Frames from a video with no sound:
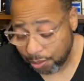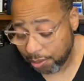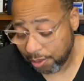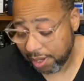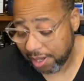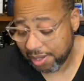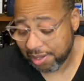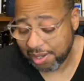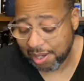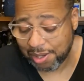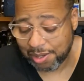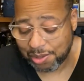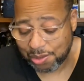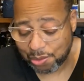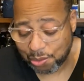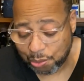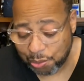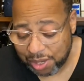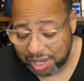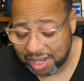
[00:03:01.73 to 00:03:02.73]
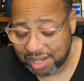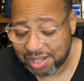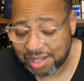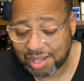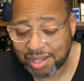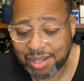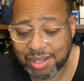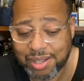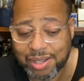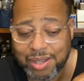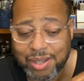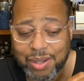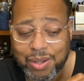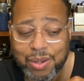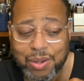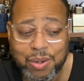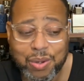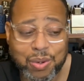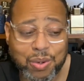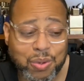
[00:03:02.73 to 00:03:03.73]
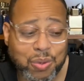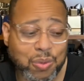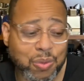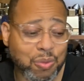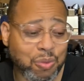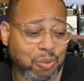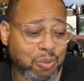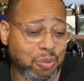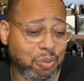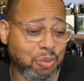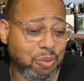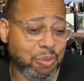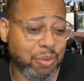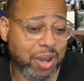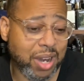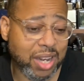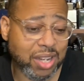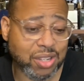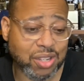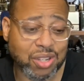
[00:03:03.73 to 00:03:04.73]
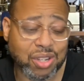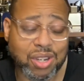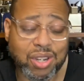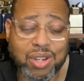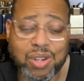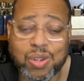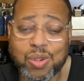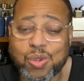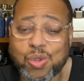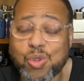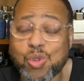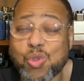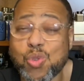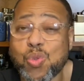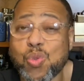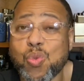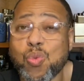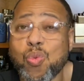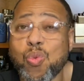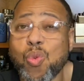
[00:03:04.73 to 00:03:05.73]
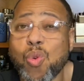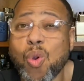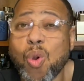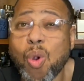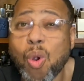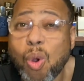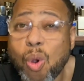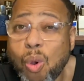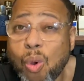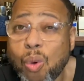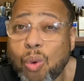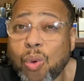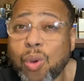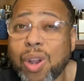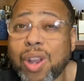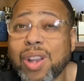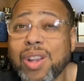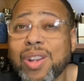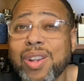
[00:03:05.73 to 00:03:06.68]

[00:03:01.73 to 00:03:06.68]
is a sweet, rich, strong